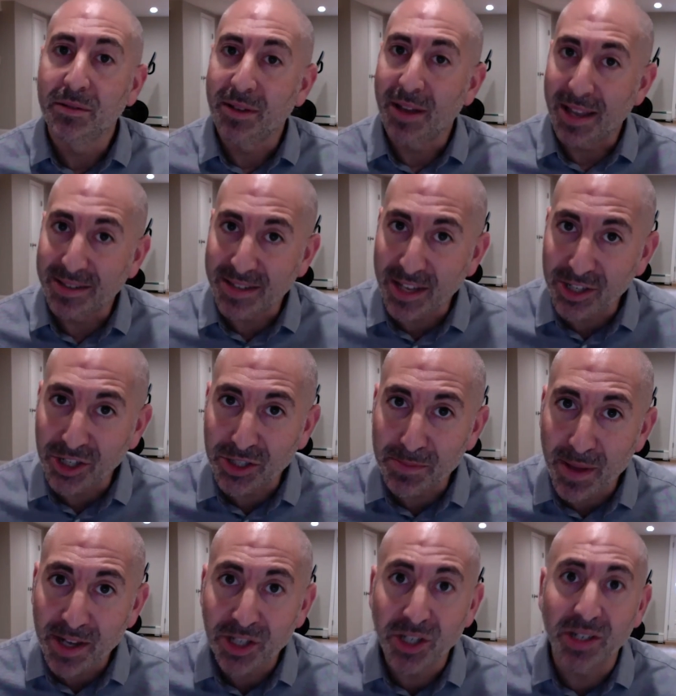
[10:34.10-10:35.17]
As I just
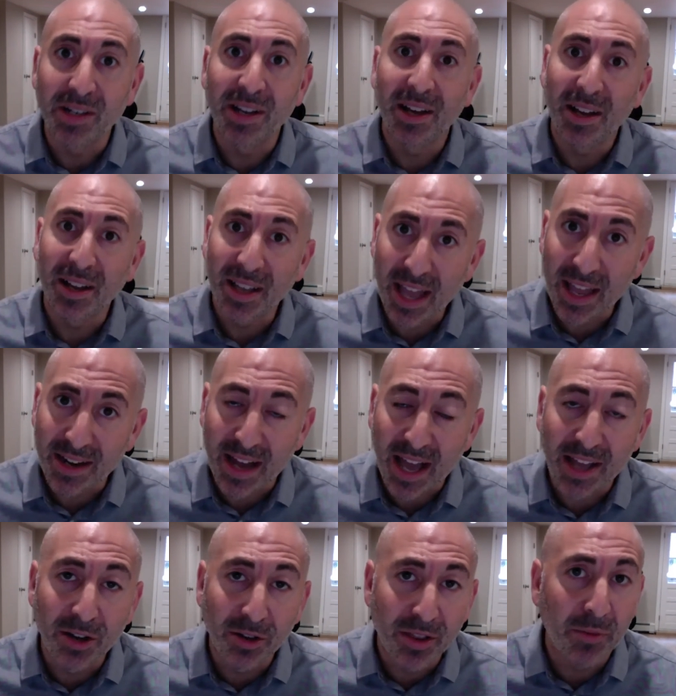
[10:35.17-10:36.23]
mentioned, again, I
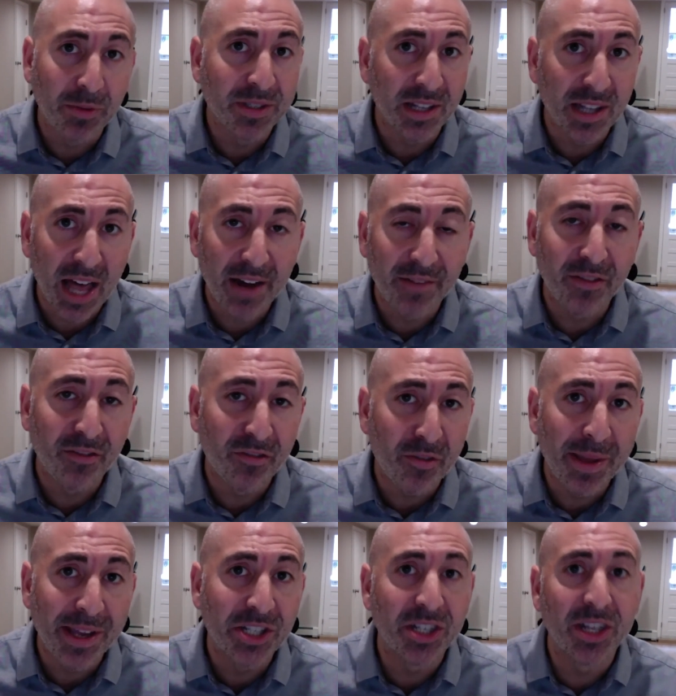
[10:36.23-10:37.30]
know that was a lot of
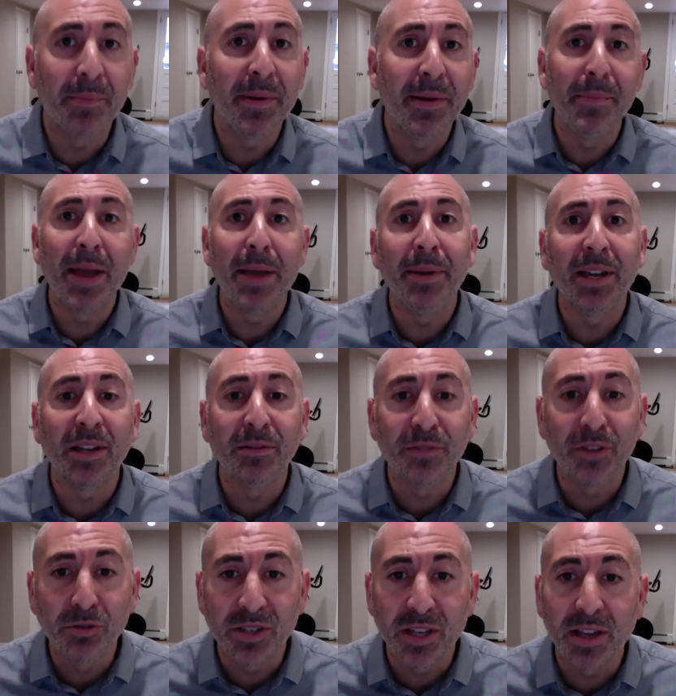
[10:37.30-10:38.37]
information that may be
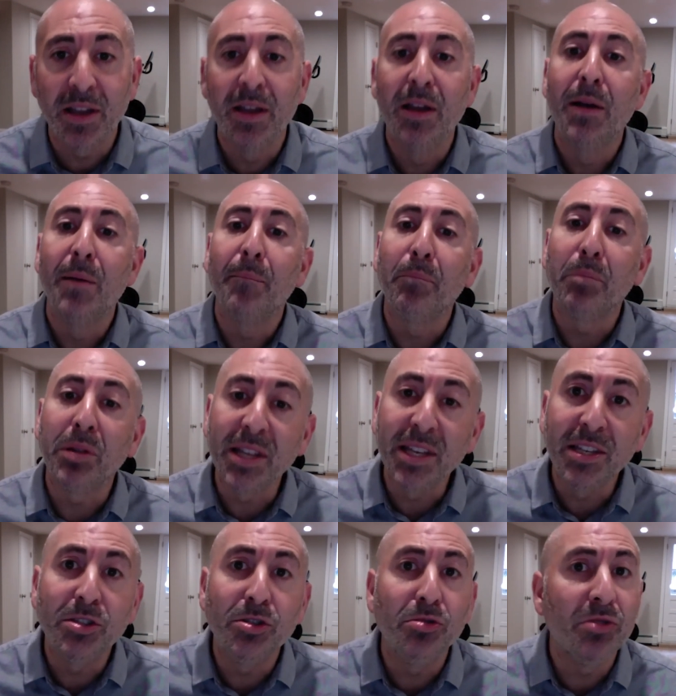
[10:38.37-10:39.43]
confusing.
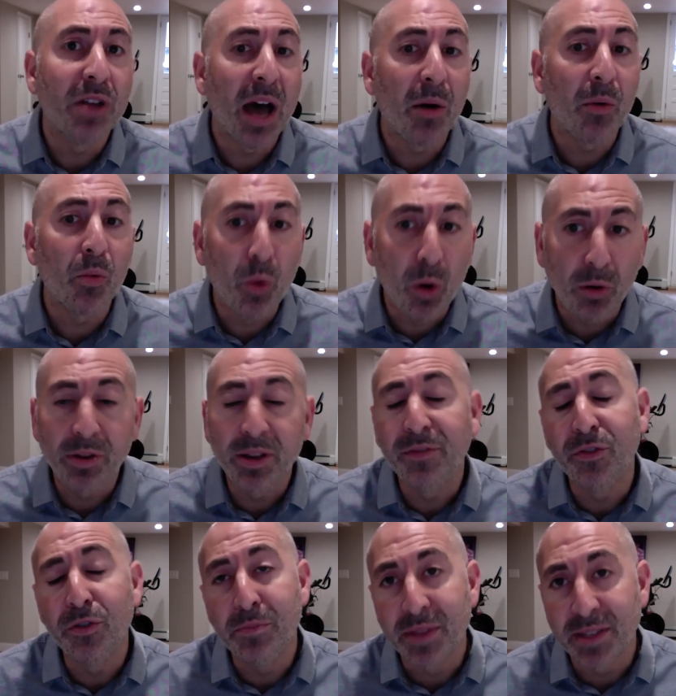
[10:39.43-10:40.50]
Please do not worry
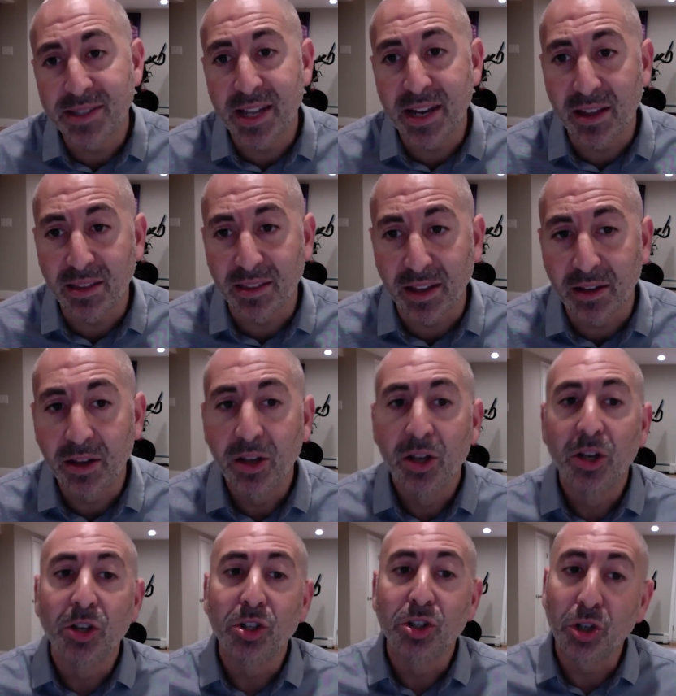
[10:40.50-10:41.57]
if you missed anything.
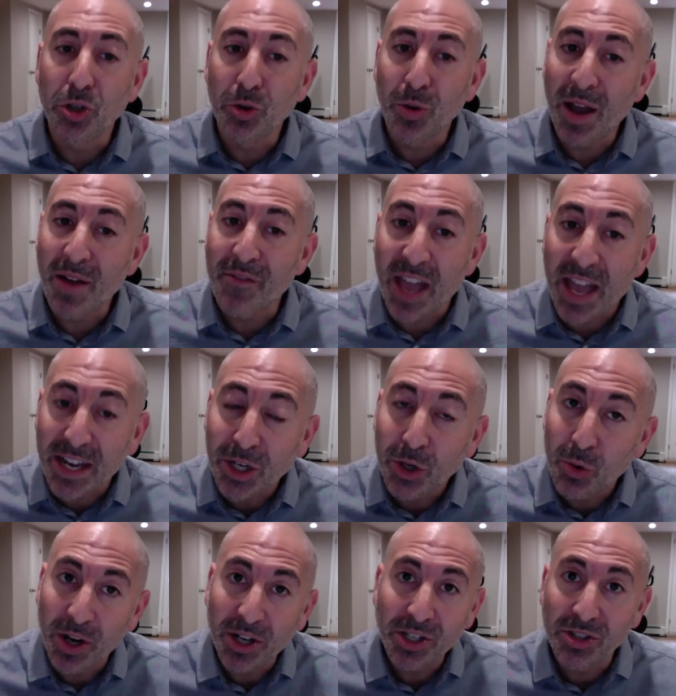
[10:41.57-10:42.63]
Should you have any
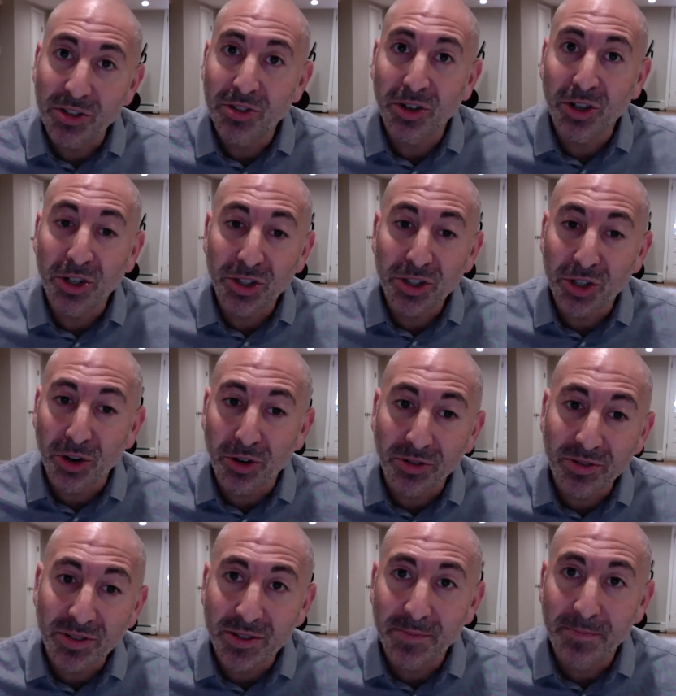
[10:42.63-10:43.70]
questions or
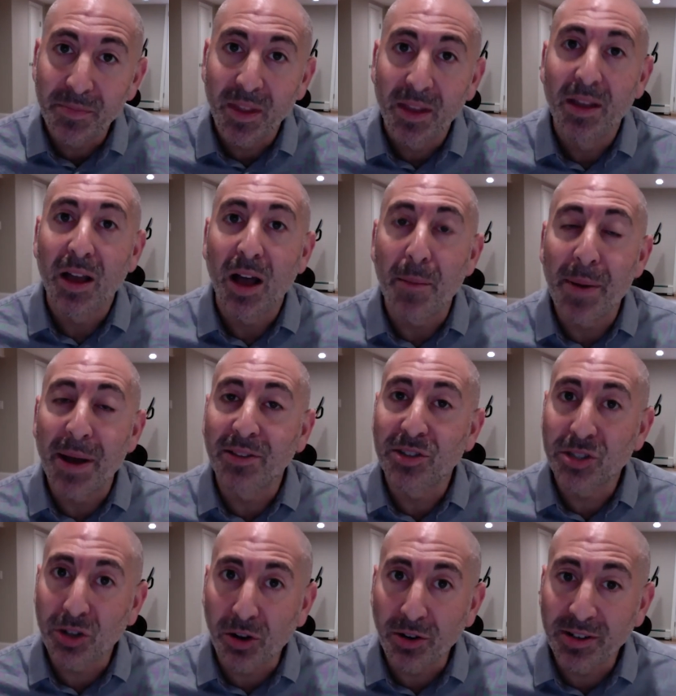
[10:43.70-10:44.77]
concerns about
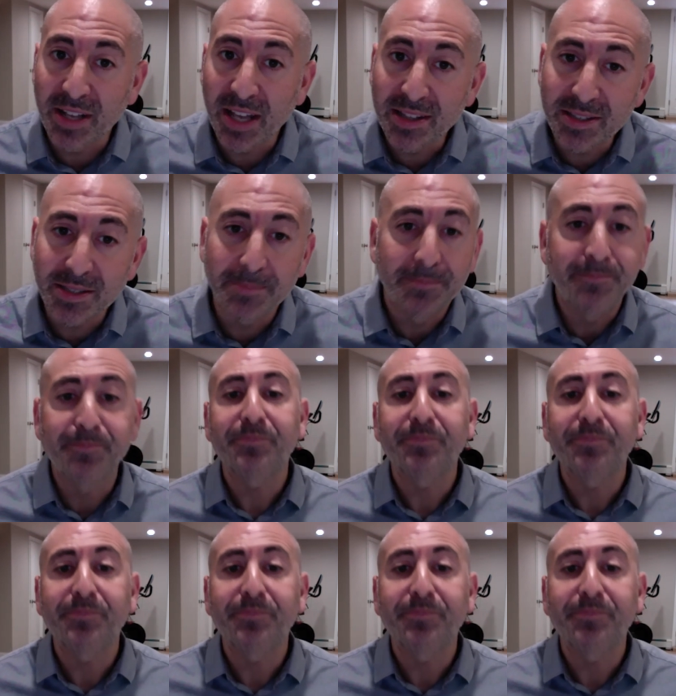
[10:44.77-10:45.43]
start dates,